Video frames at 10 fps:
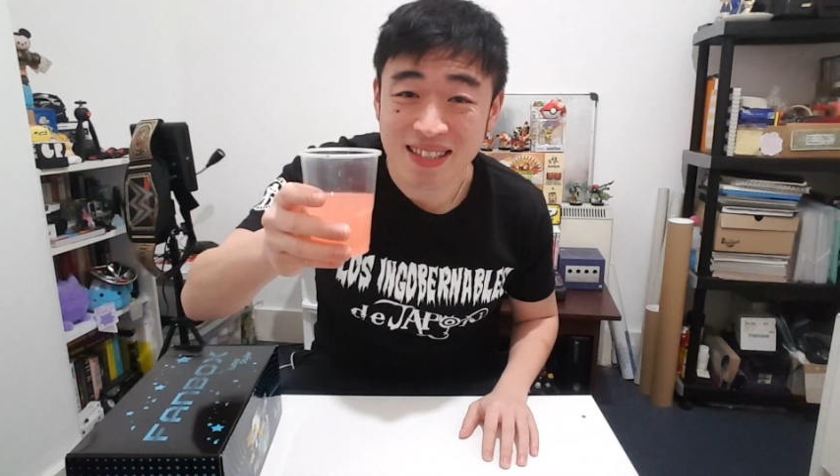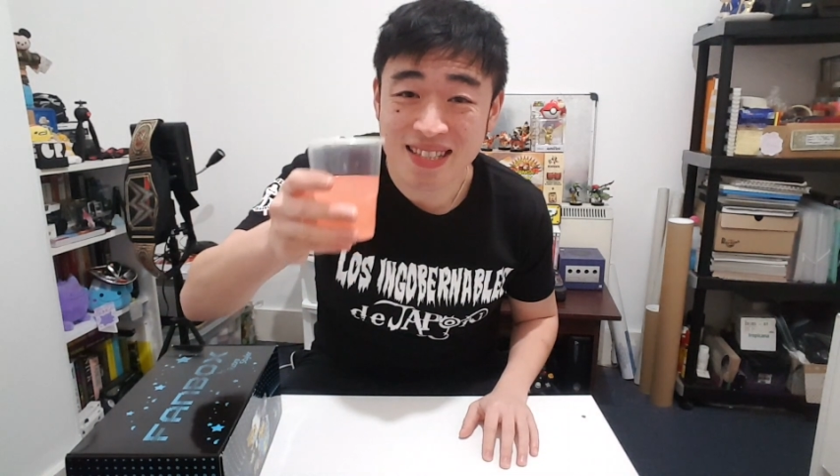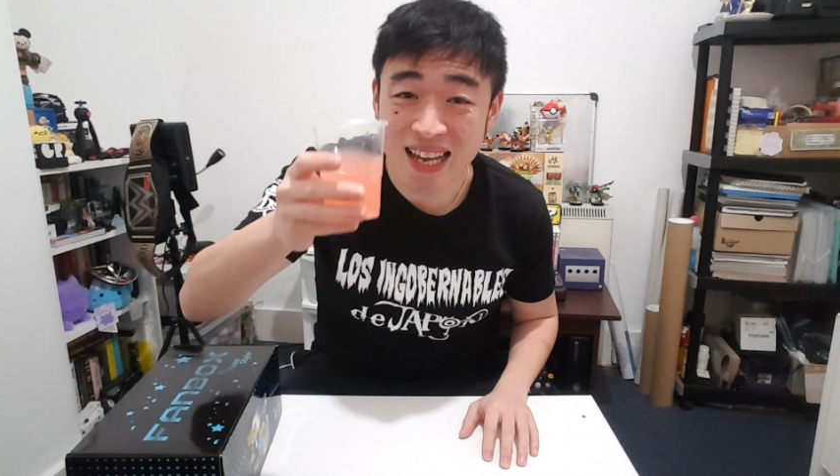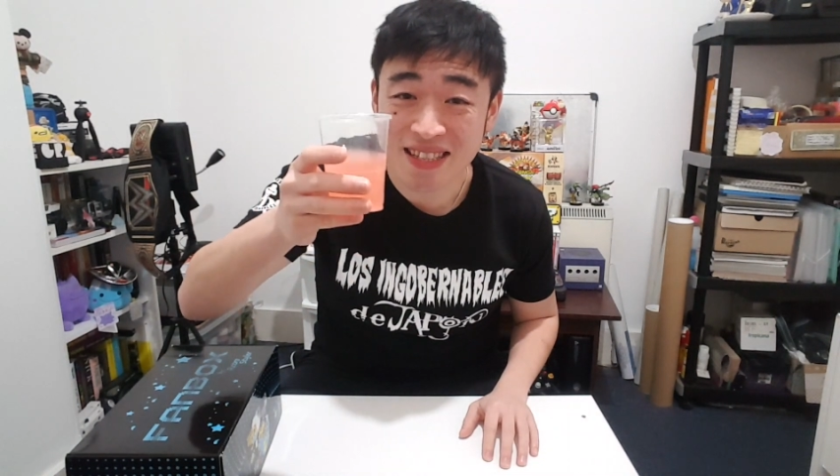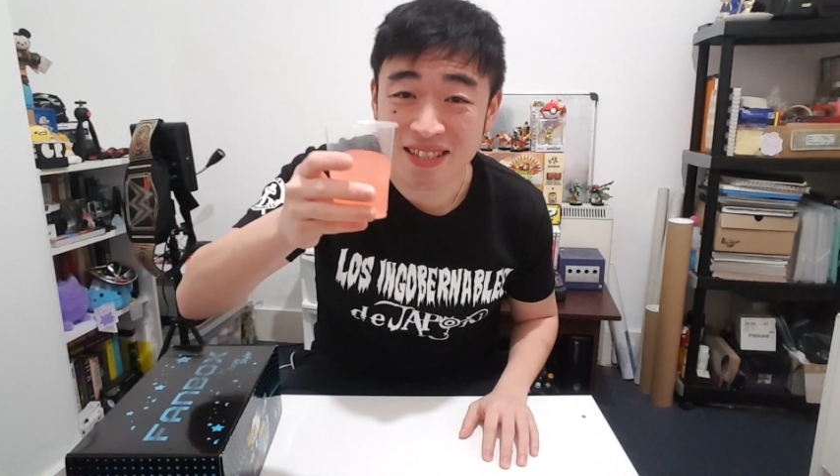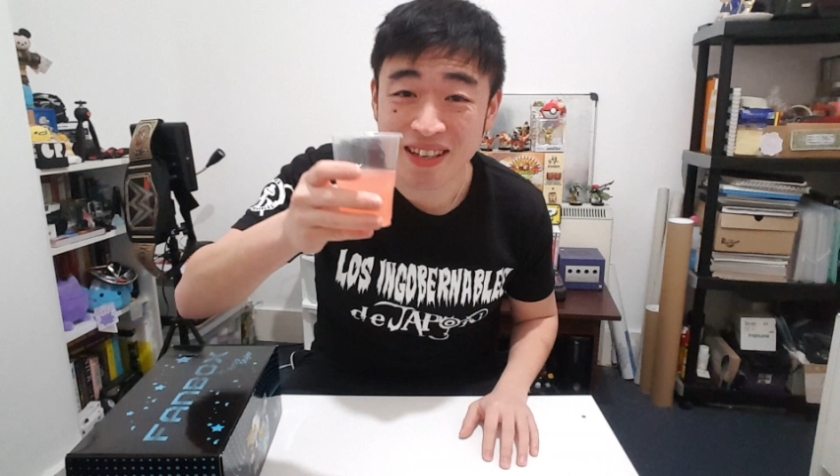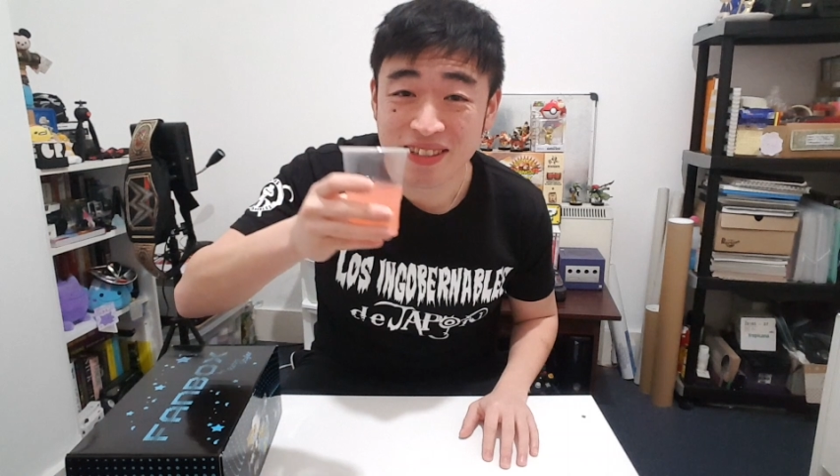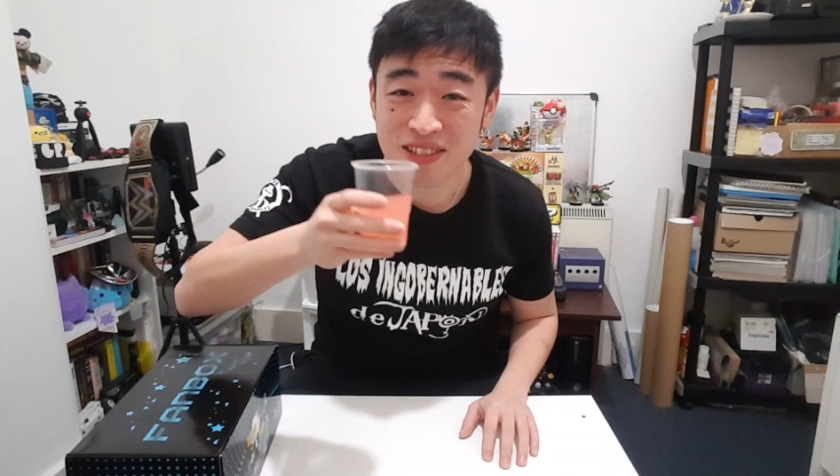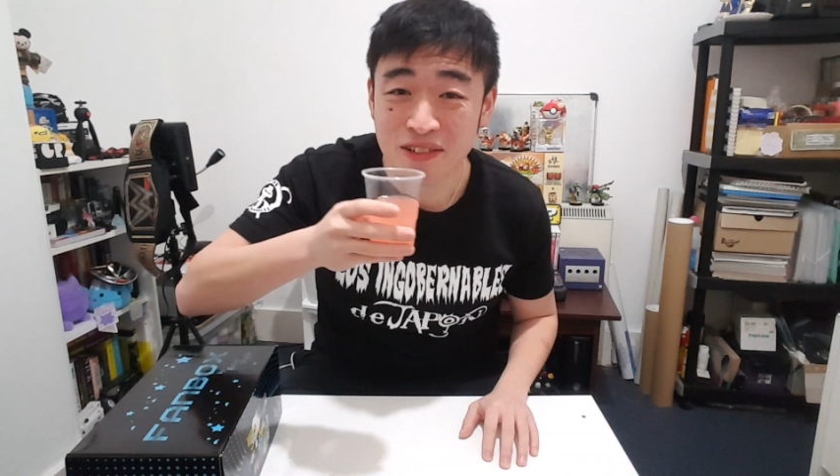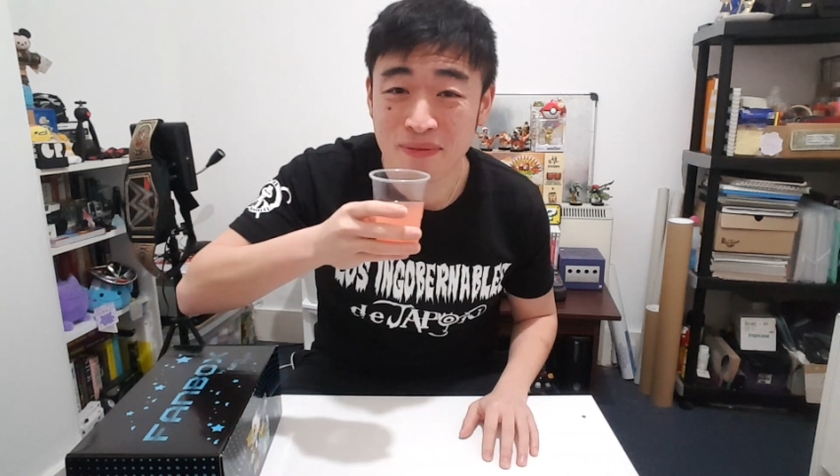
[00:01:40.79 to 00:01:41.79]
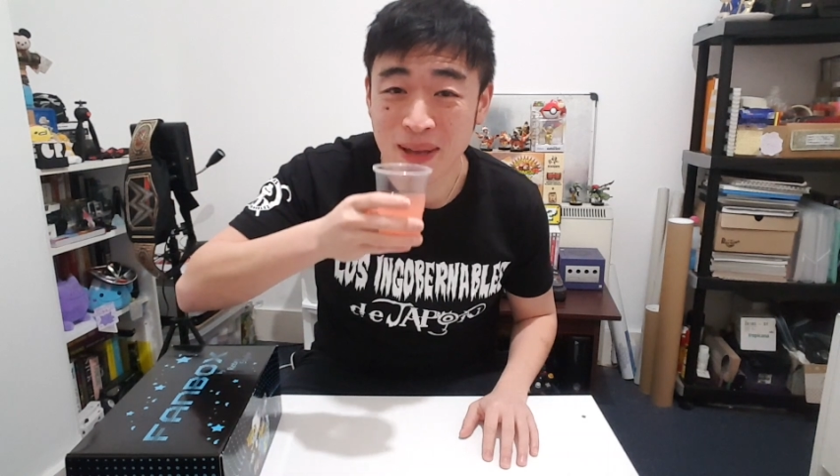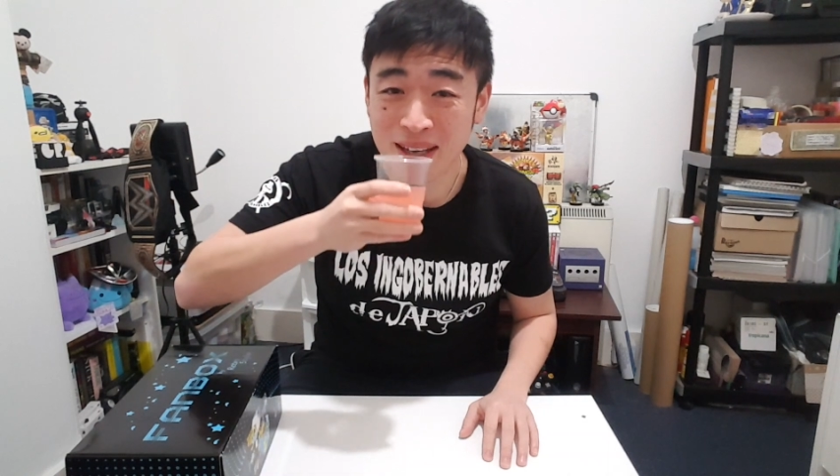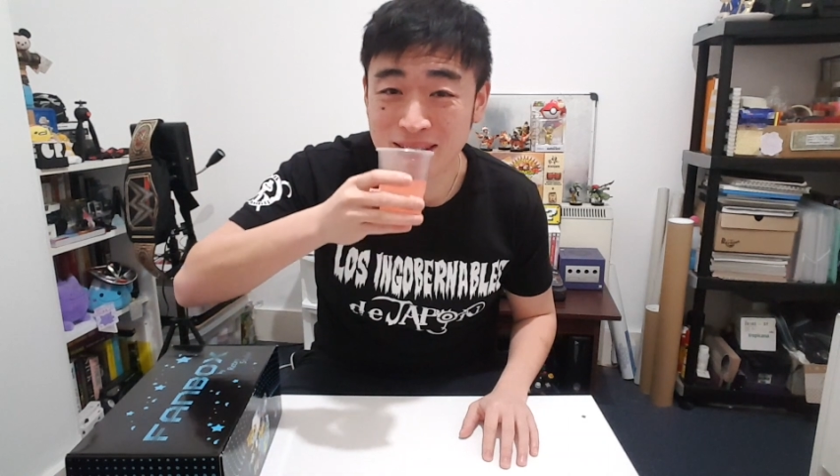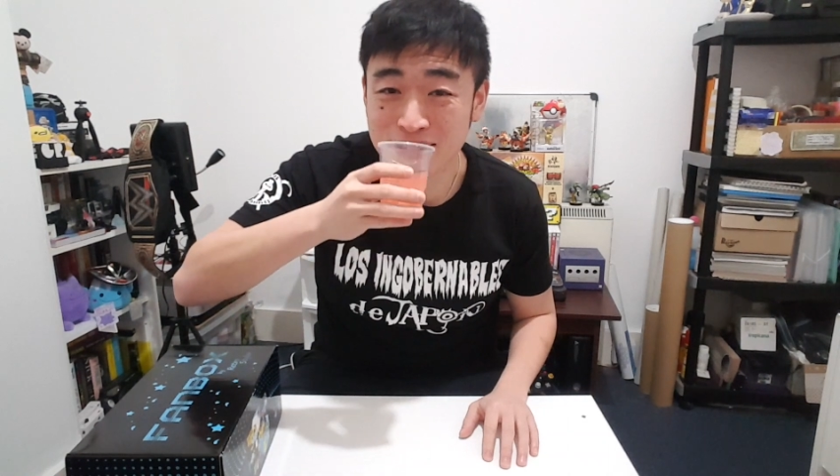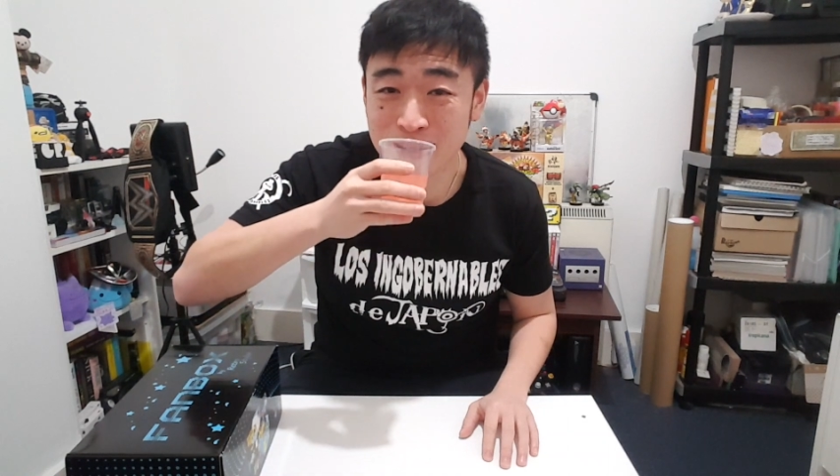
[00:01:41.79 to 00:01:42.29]
tastes like
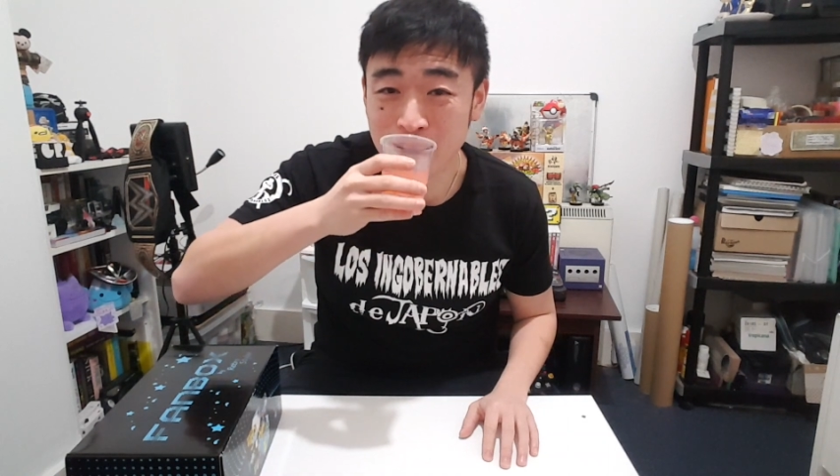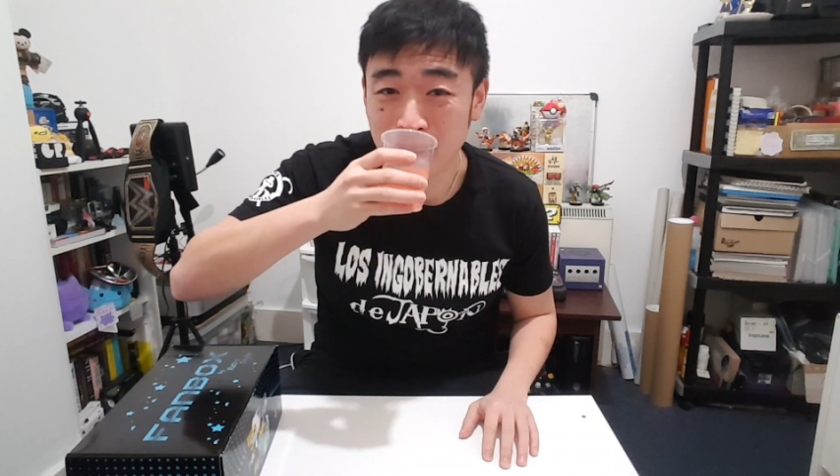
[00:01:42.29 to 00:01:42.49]
toothpaste.